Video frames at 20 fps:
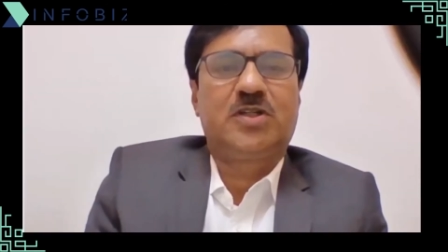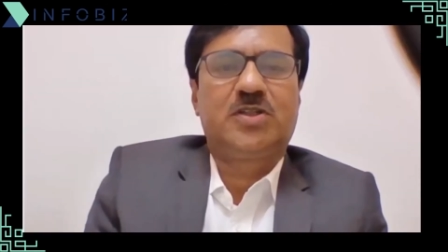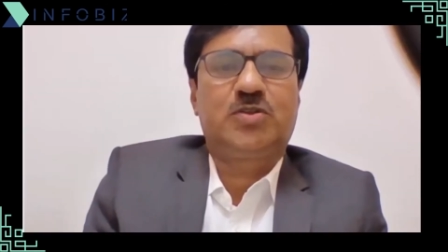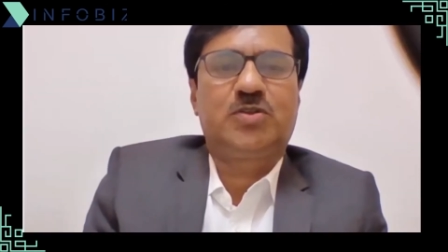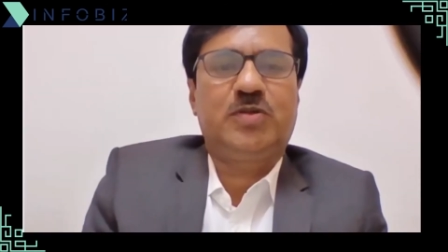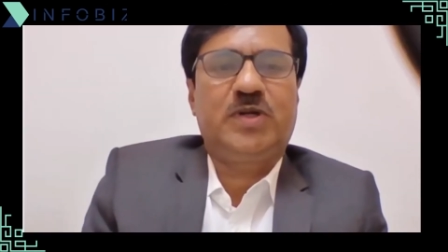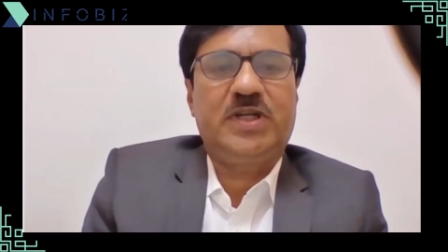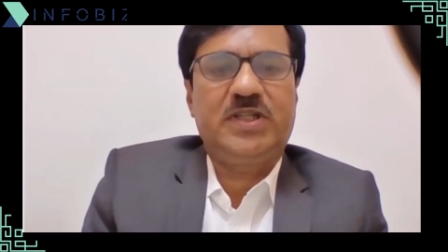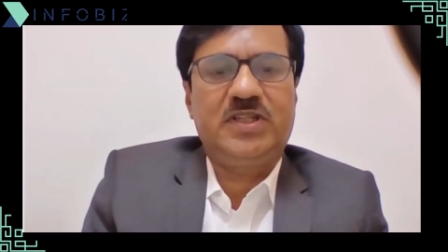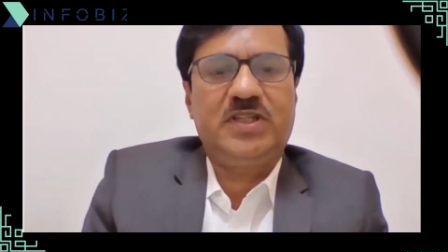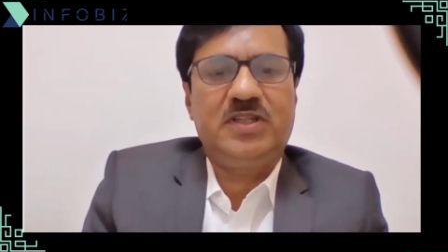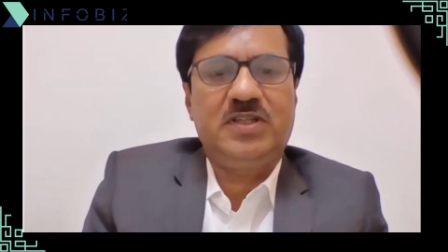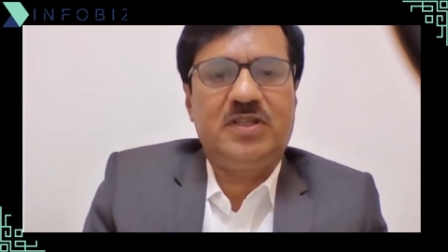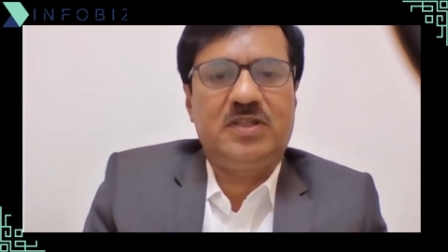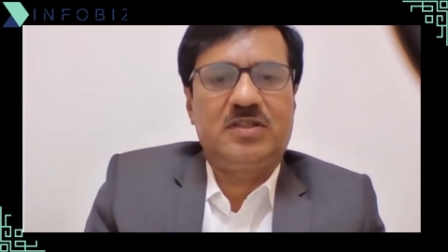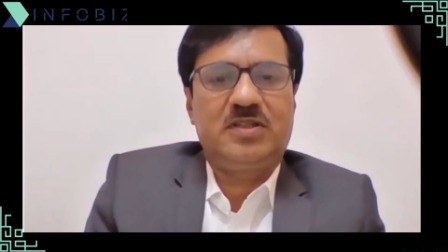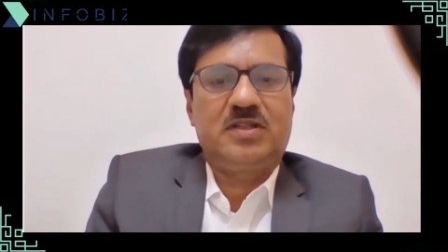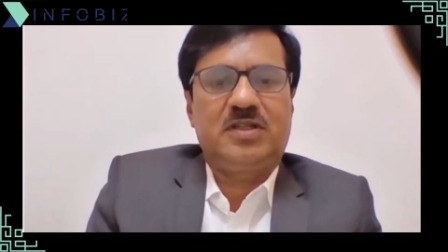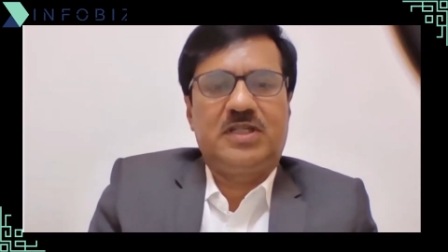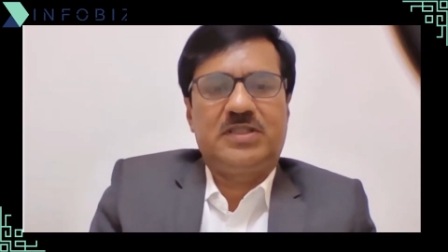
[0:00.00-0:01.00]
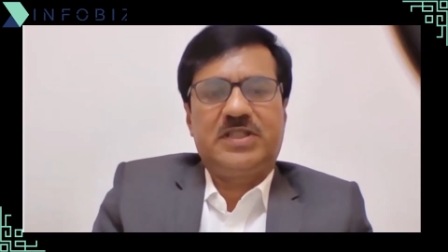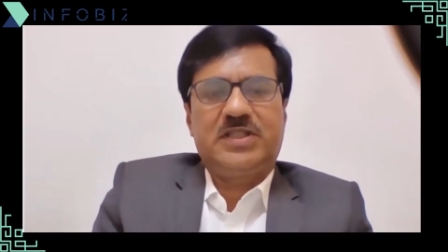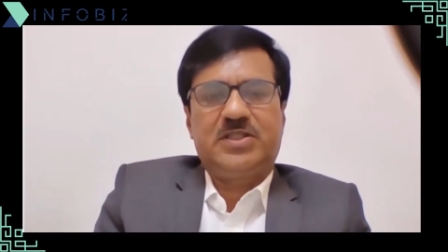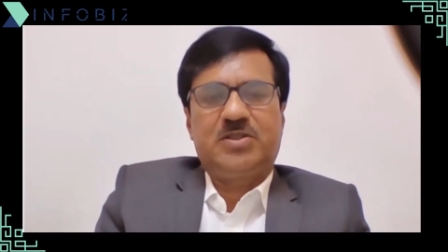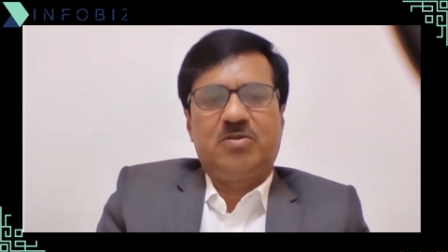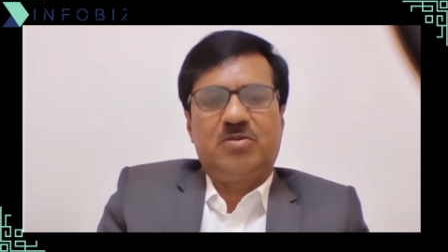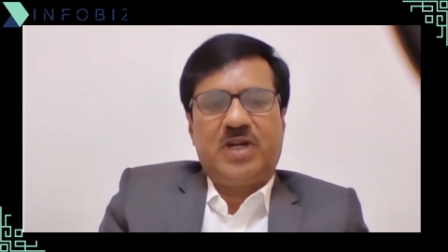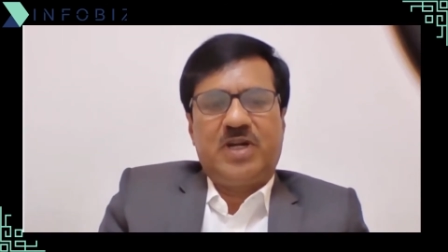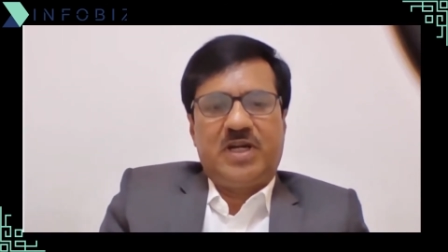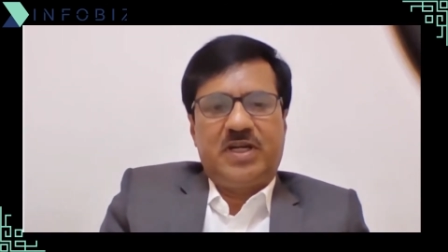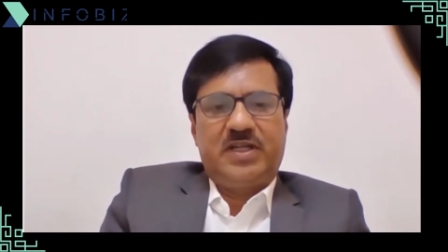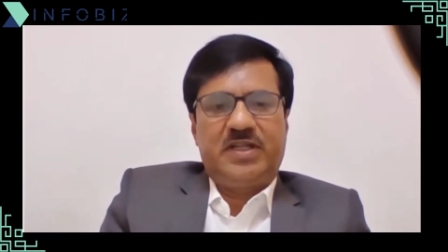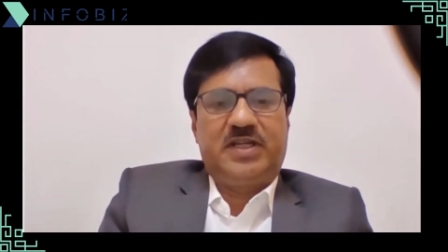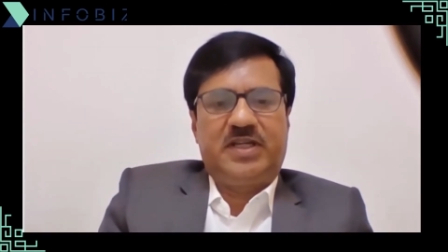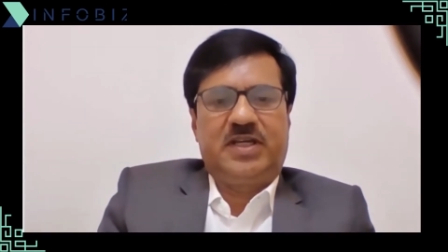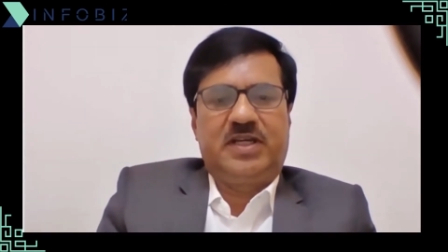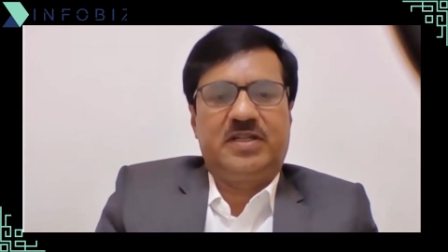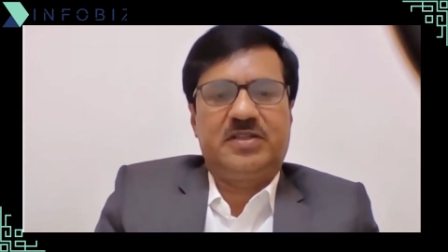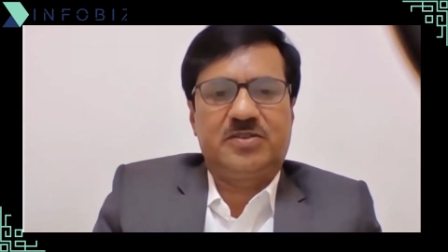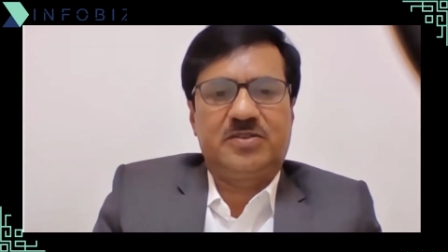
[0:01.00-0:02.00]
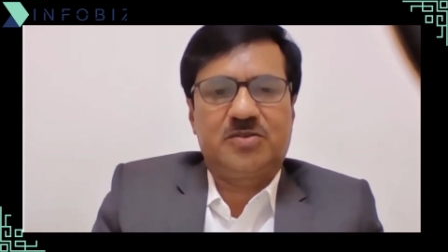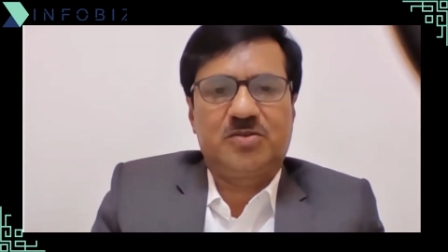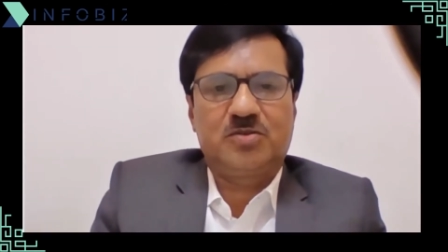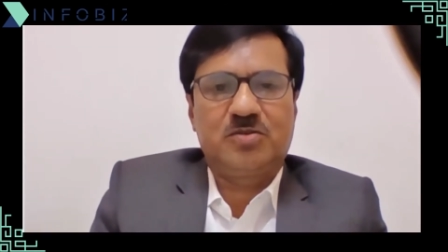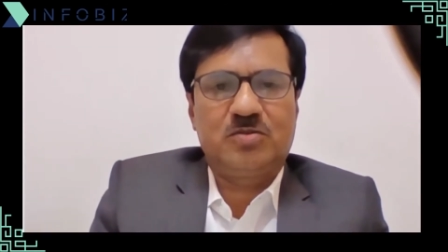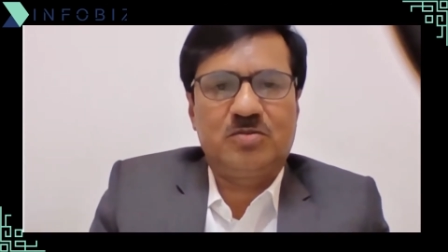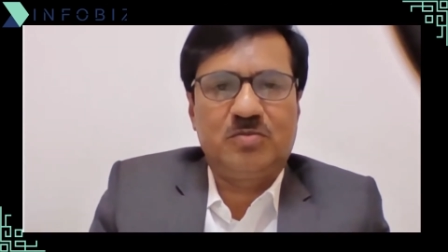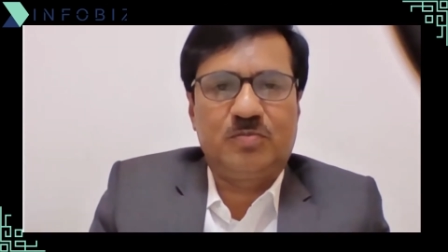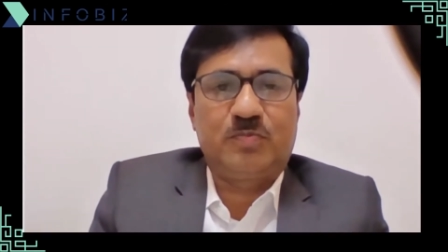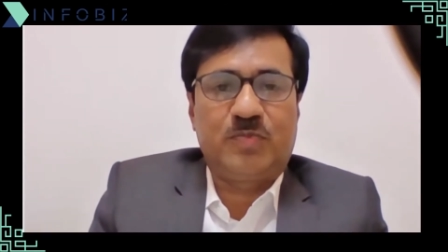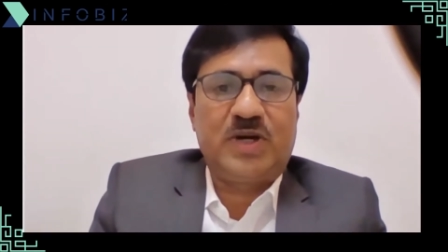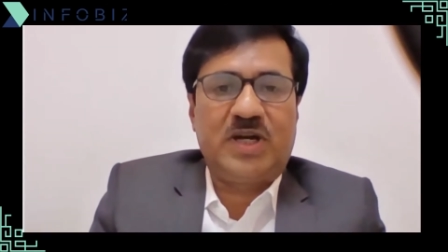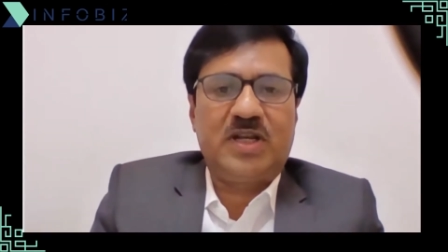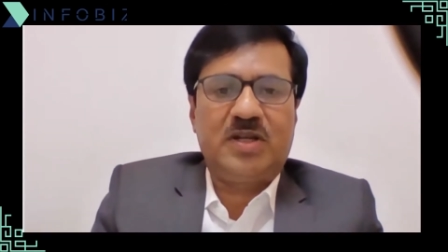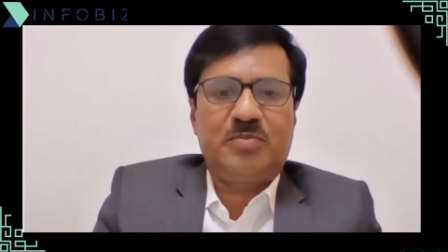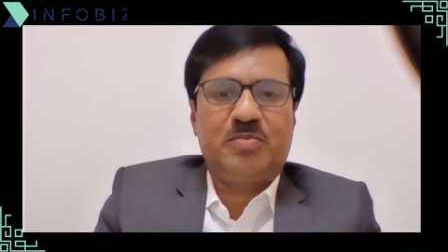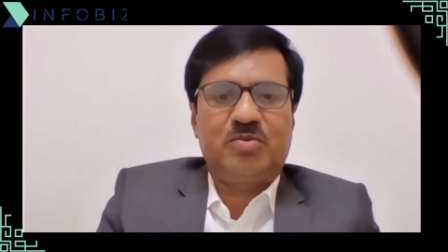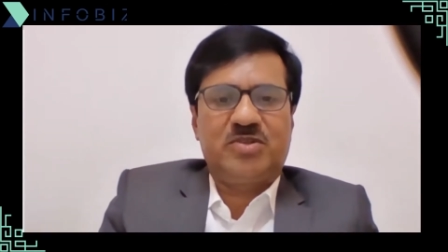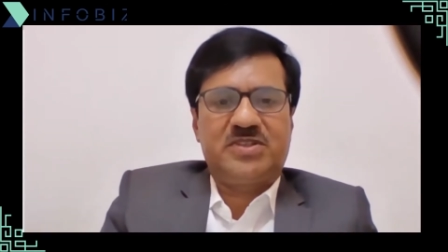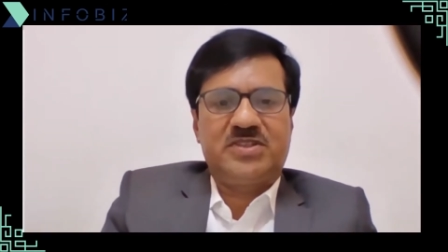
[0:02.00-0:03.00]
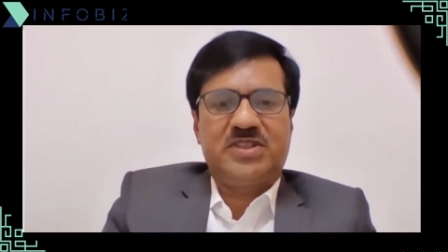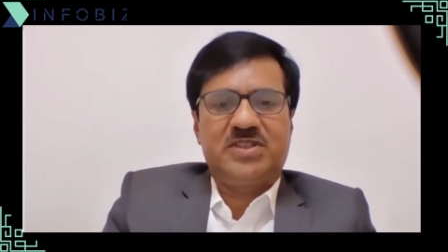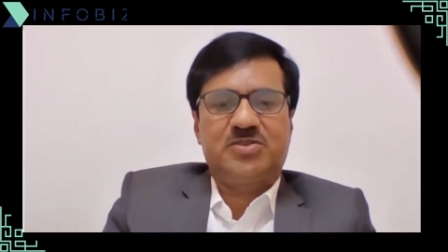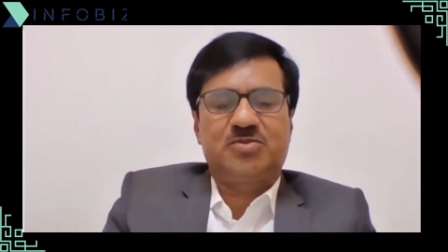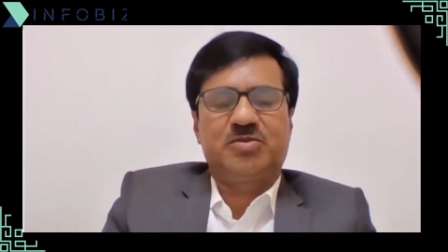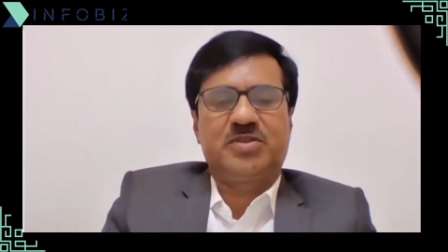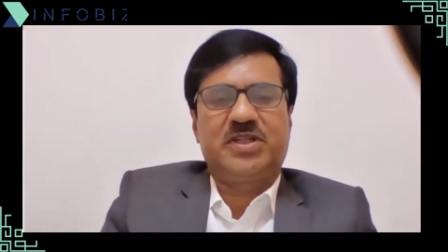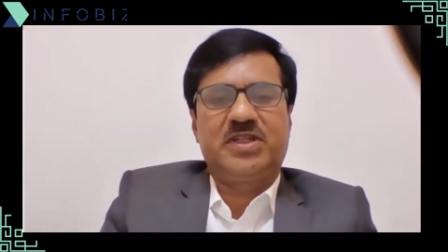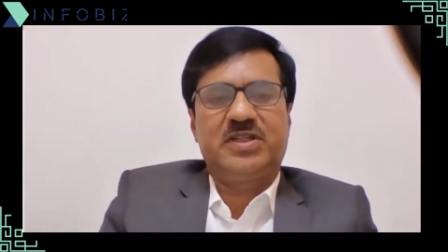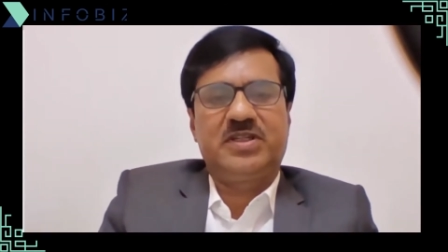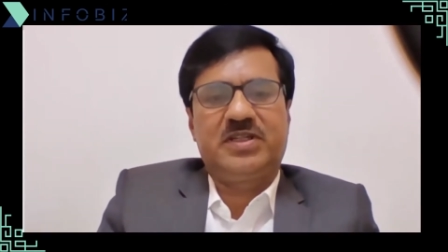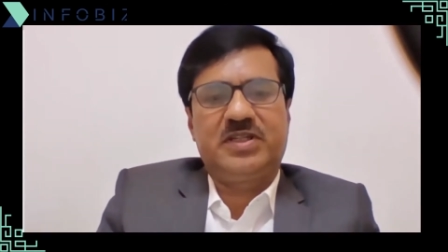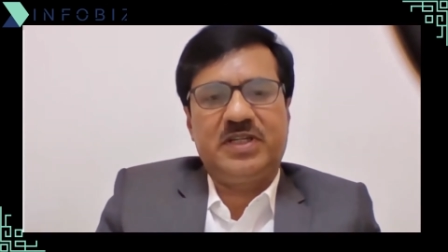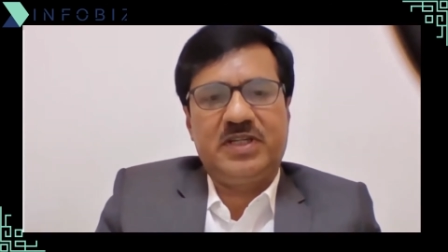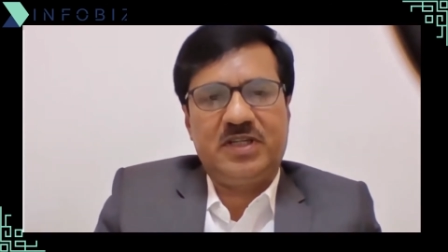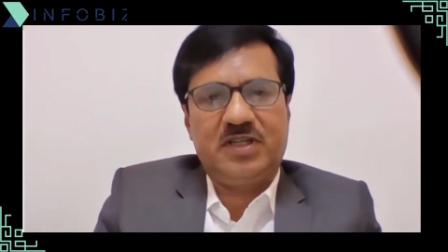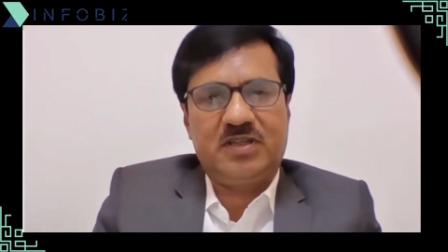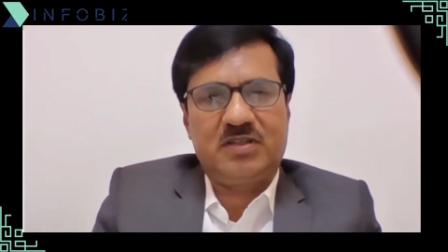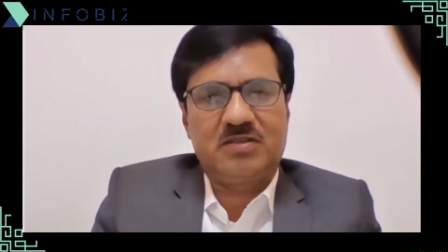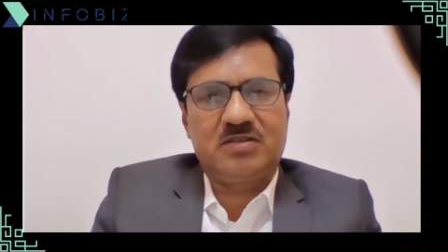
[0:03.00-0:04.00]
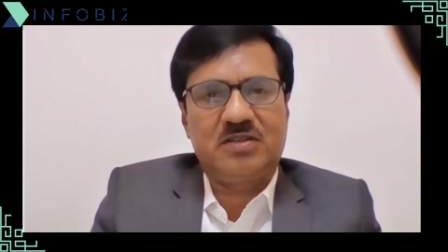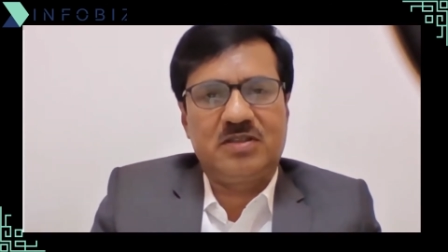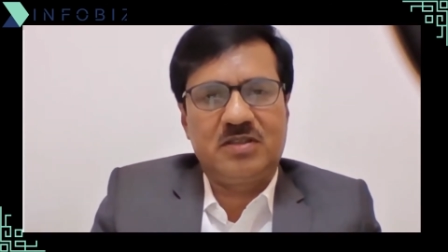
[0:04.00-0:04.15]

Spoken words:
So I think, as I told earlier, so bulk process we can take